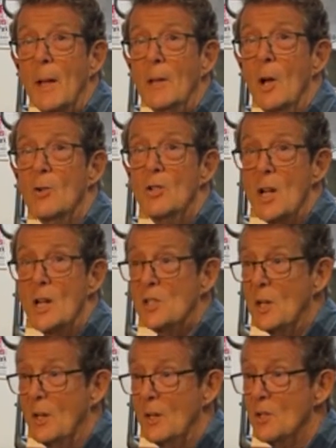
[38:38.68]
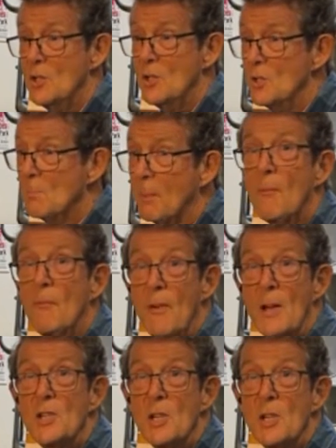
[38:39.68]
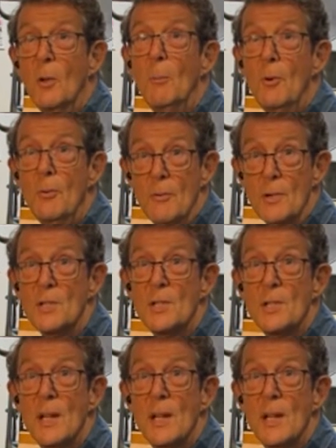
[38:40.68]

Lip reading: I know Jessica's used professional movers.